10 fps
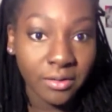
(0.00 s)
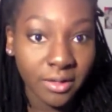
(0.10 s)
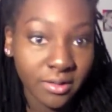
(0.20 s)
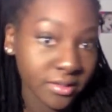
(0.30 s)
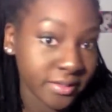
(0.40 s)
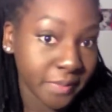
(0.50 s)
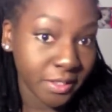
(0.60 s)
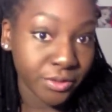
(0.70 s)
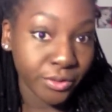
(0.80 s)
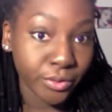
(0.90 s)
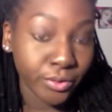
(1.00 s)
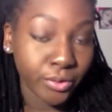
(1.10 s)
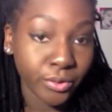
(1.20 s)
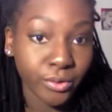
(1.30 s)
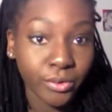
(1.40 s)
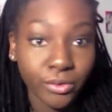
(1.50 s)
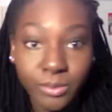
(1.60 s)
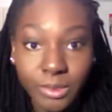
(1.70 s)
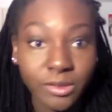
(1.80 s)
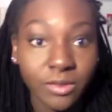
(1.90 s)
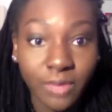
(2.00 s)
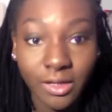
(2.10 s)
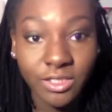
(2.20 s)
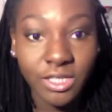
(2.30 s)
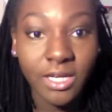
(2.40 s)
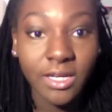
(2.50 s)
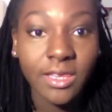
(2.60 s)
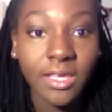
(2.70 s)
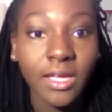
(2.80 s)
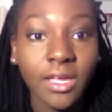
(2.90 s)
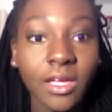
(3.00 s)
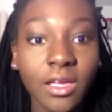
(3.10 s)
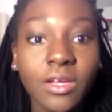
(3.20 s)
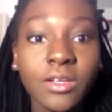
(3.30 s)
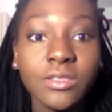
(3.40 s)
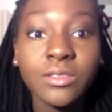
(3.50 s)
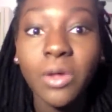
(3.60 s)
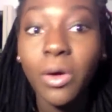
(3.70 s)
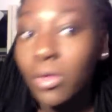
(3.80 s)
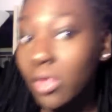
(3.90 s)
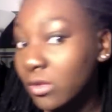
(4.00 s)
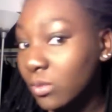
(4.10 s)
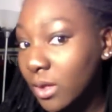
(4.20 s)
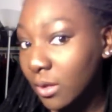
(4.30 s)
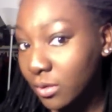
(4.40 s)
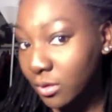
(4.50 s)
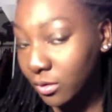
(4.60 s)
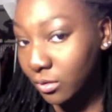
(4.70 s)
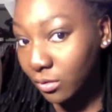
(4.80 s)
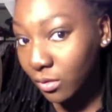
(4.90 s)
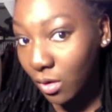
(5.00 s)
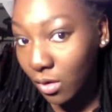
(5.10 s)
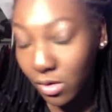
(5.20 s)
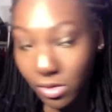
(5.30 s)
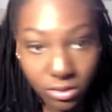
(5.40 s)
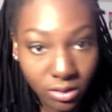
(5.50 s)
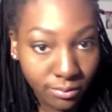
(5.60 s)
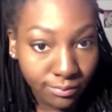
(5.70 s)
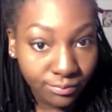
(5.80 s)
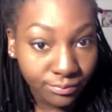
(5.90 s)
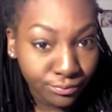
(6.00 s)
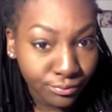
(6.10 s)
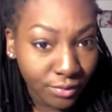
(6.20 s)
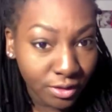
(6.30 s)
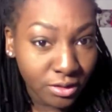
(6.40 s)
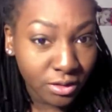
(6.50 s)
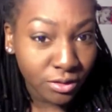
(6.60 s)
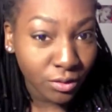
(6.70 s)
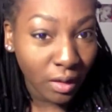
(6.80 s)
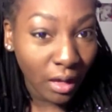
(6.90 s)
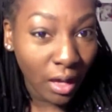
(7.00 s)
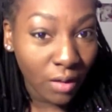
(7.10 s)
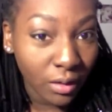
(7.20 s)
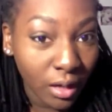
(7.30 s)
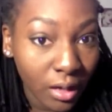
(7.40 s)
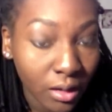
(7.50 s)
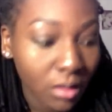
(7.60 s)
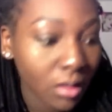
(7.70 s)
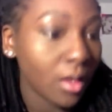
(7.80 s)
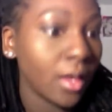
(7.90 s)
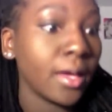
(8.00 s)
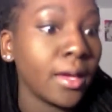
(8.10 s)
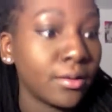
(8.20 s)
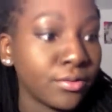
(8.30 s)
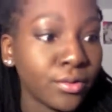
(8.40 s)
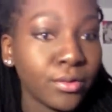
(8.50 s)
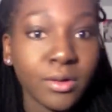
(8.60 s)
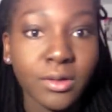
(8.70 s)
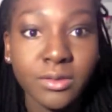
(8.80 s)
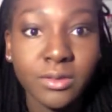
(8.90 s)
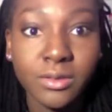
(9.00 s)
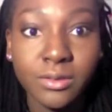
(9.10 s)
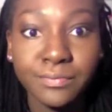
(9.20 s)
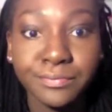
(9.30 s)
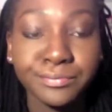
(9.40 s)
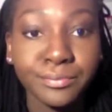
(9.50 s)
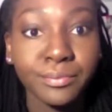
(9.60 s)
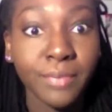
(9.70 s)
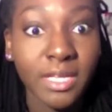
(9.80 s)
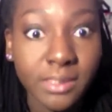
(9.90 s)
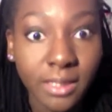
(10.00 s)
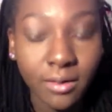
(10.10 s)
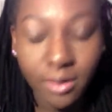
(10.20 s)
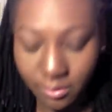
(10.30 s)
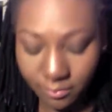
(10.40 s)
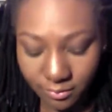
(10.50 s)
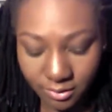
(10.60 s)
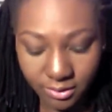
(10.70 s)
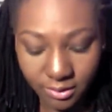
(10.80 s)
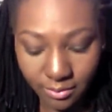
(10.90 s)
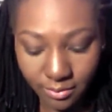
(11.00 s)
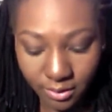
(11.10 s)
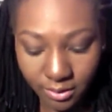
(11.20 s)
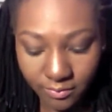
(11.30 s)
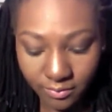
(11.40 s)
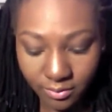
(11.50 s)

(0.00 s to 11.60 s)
Nothing special, no special effects or anything. So that's what I would do on like a just going out night. And of course, mascara to top it off.